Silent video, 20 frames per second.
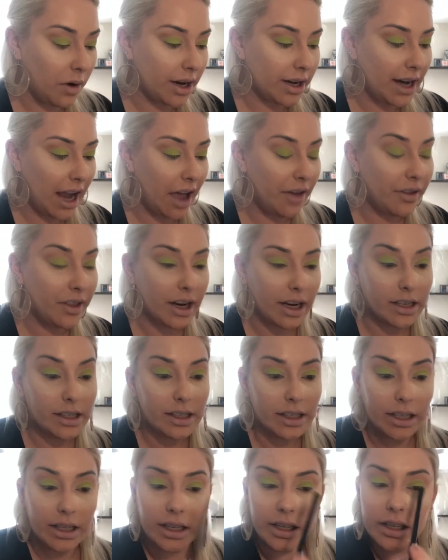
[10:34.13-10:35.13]
Now that I
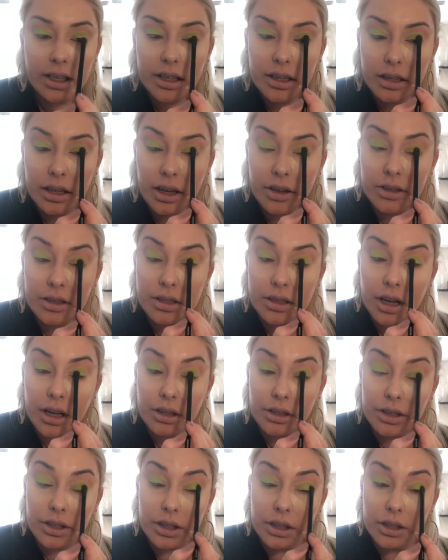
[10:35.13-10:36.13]
see how this
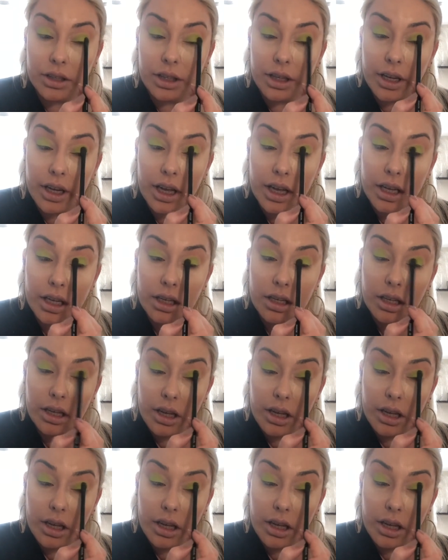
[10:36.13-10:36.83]
color's looking,